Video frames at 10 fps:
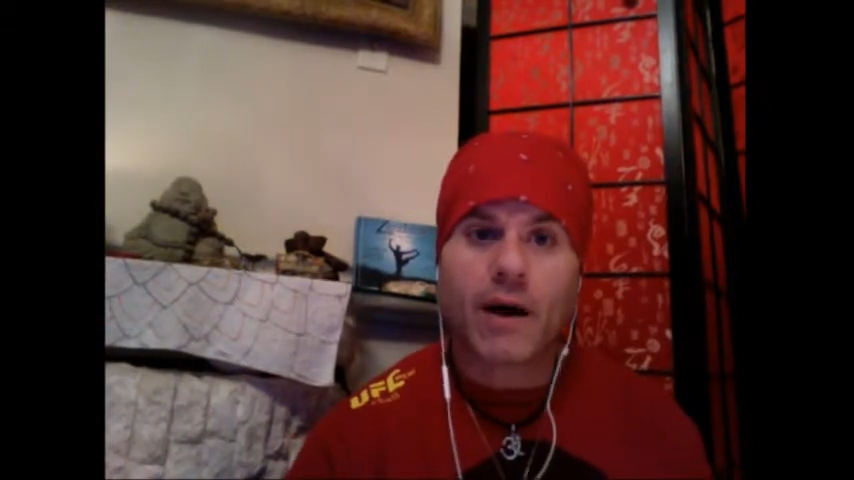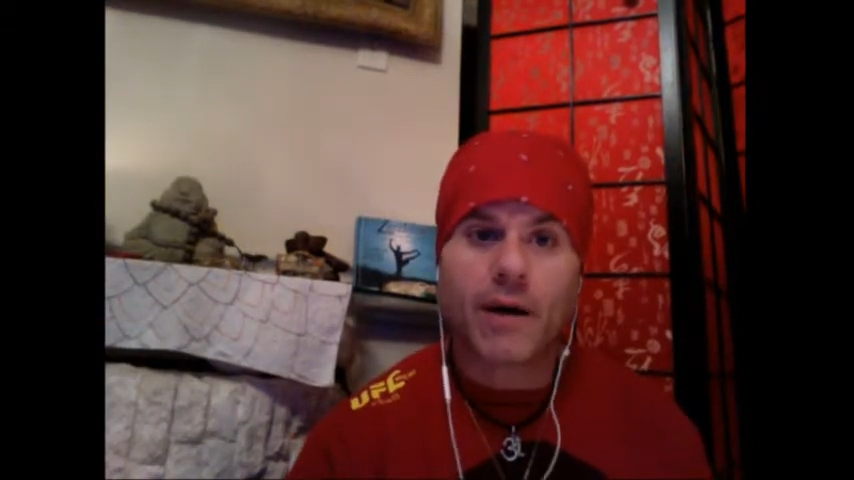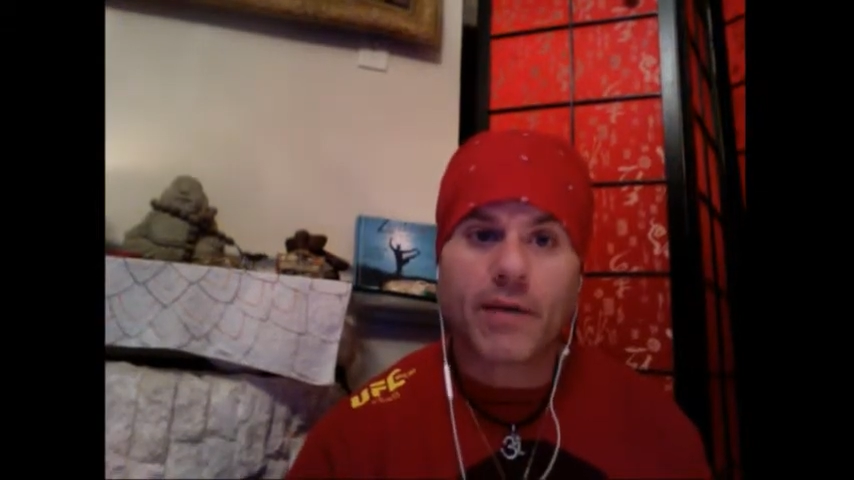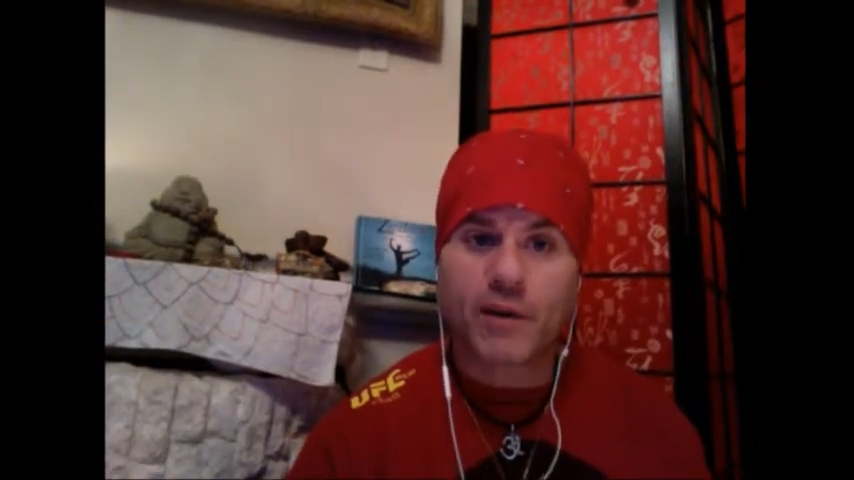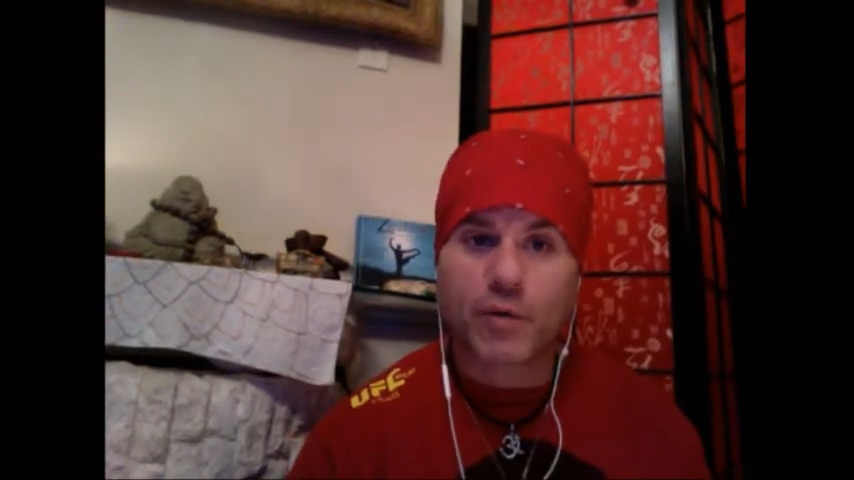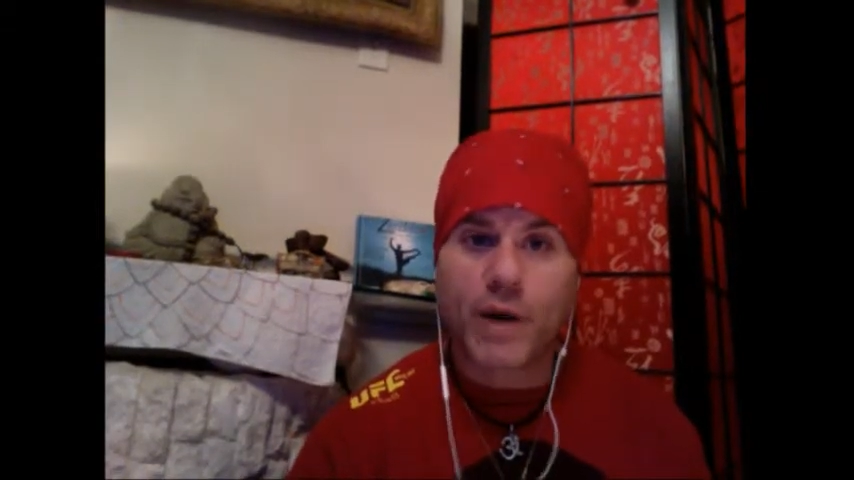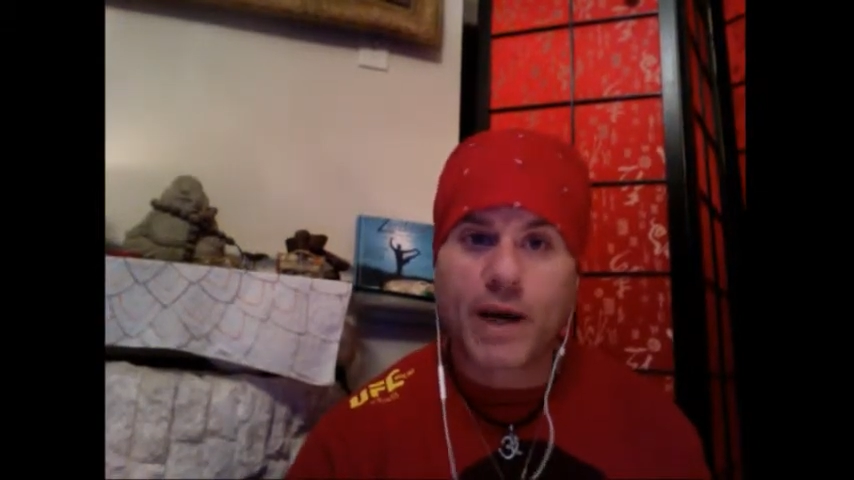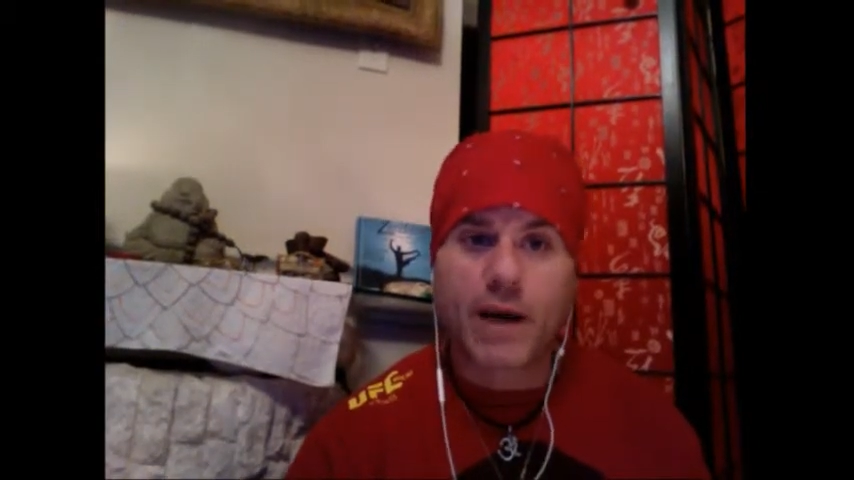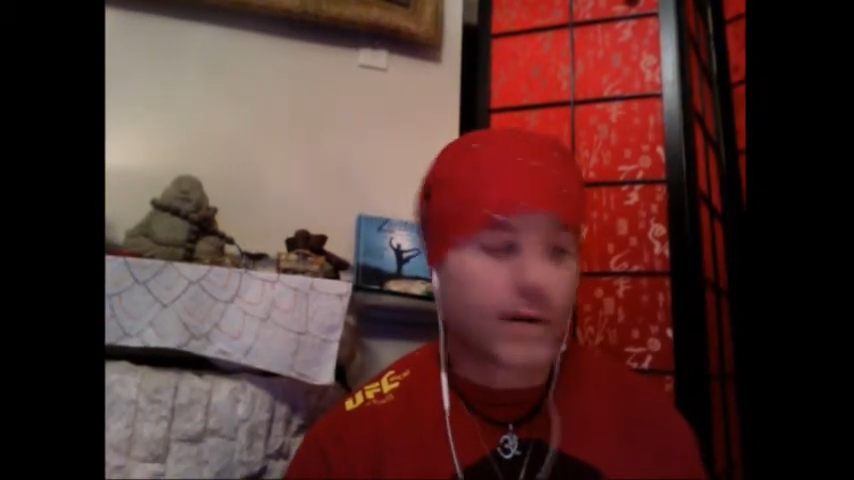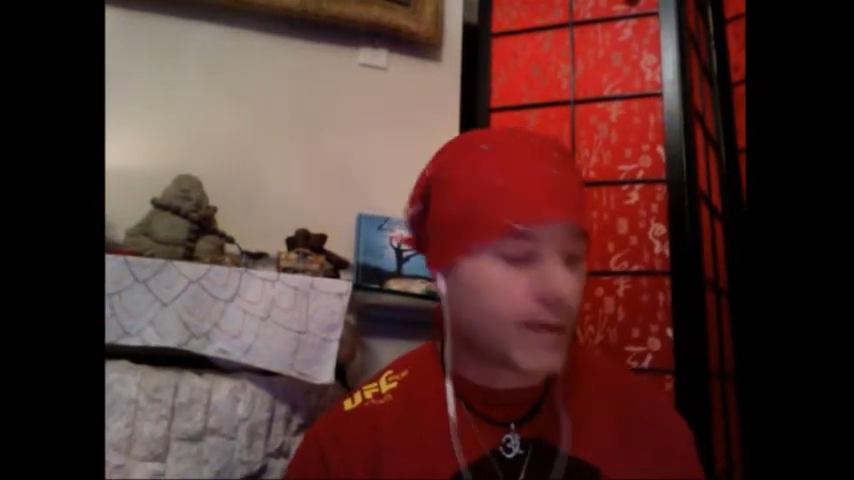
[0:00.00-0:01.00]
This
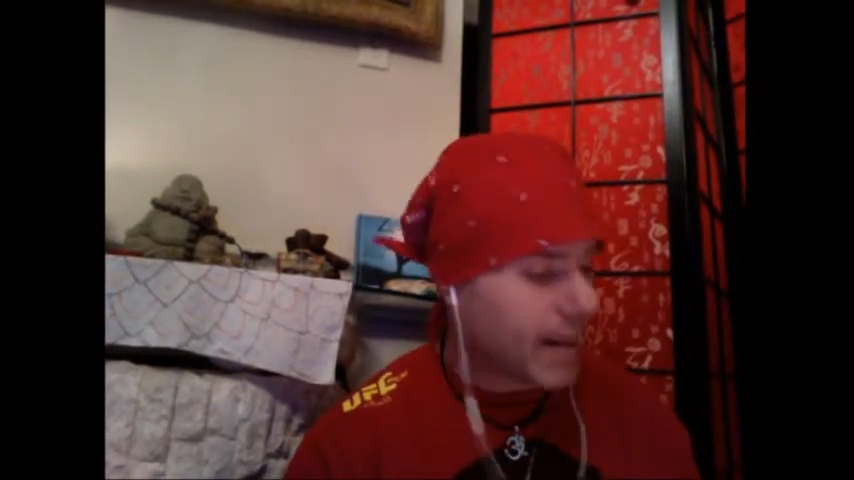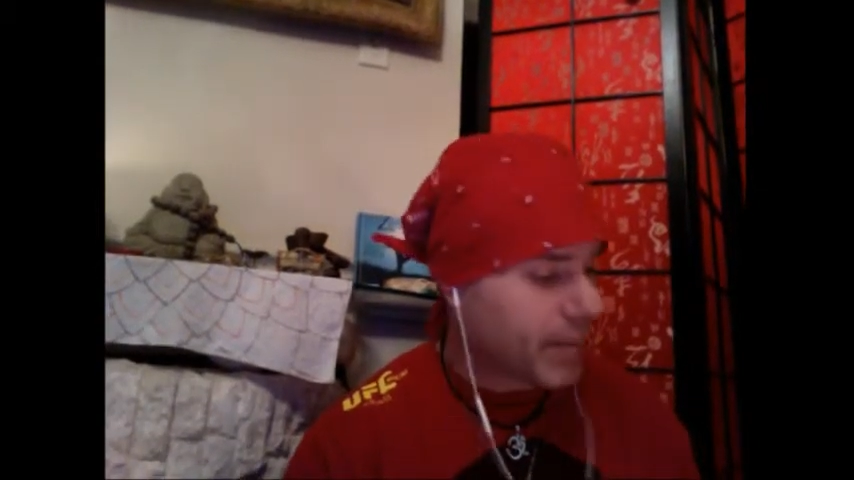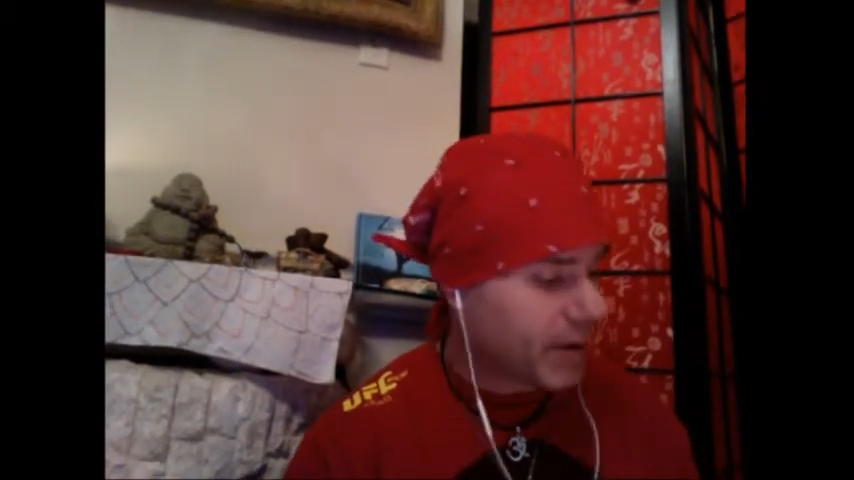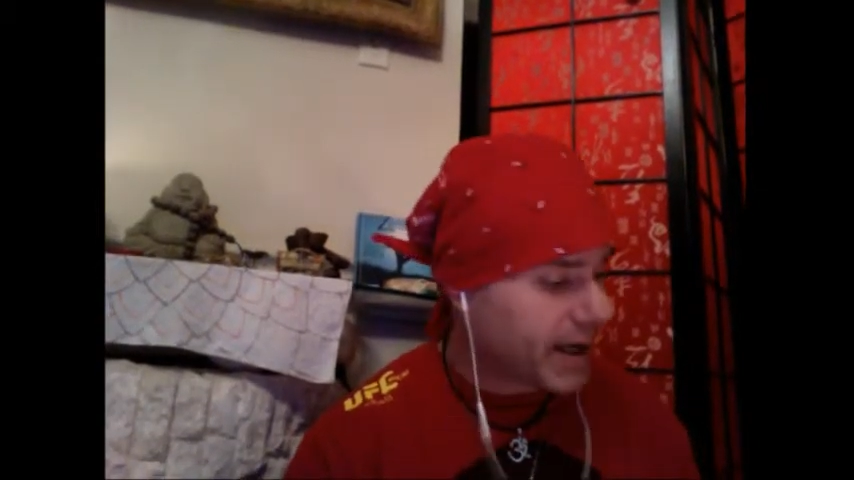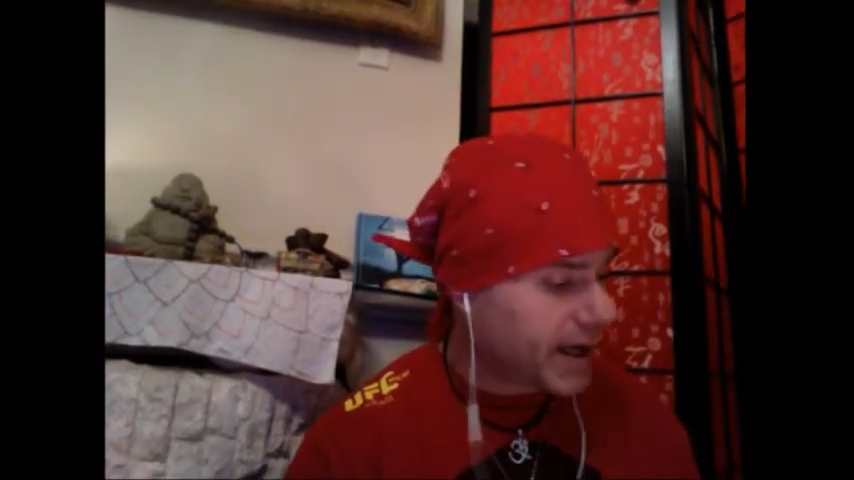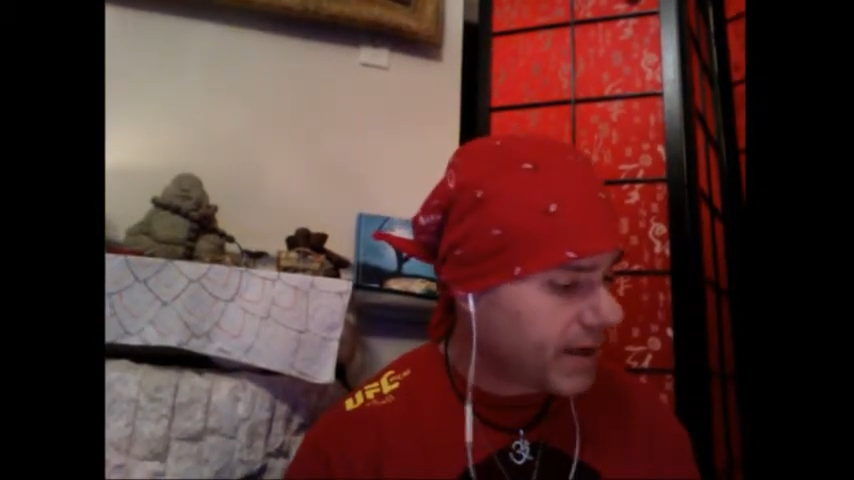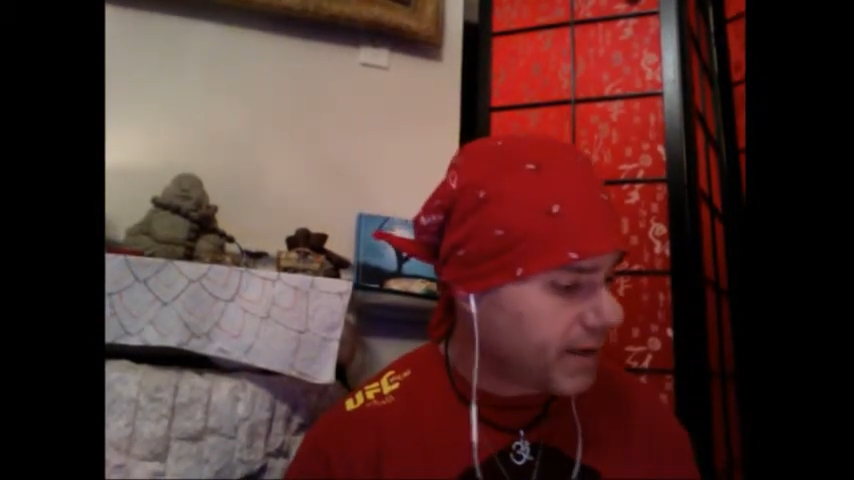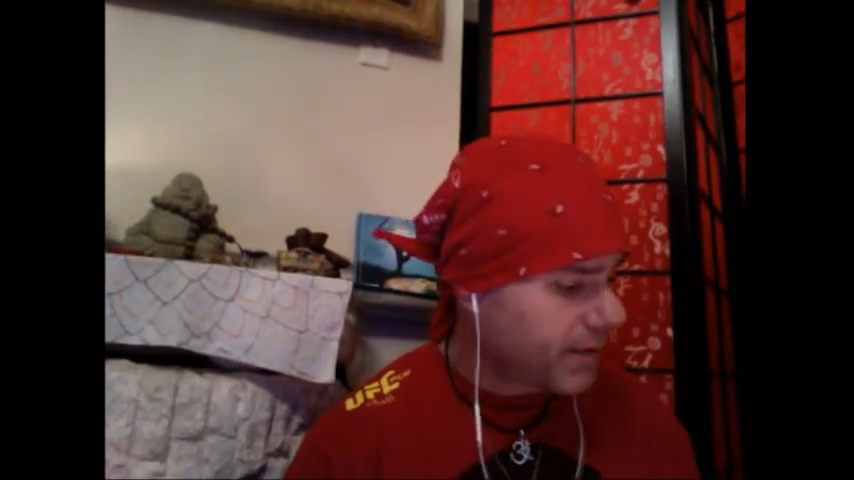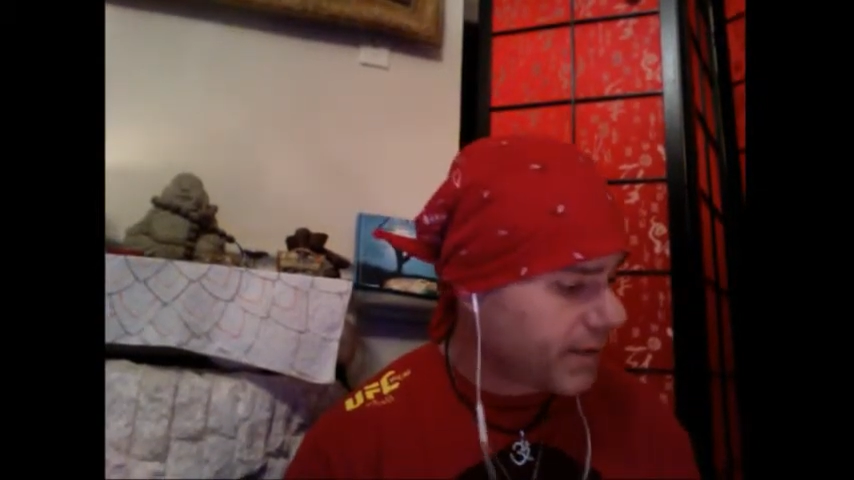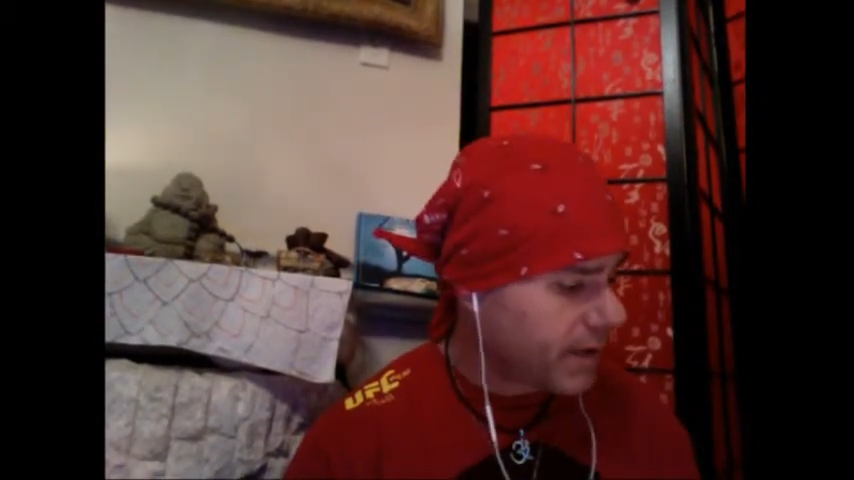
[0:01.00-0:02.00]
week, I
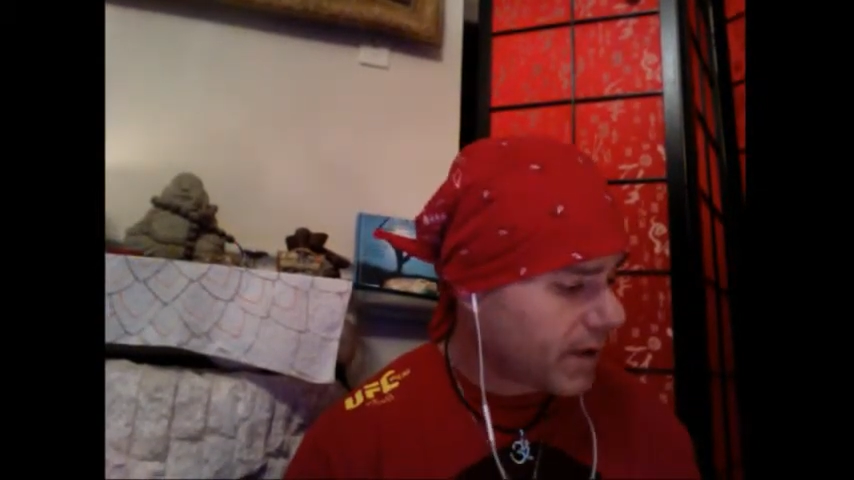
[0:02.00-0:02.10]
believe,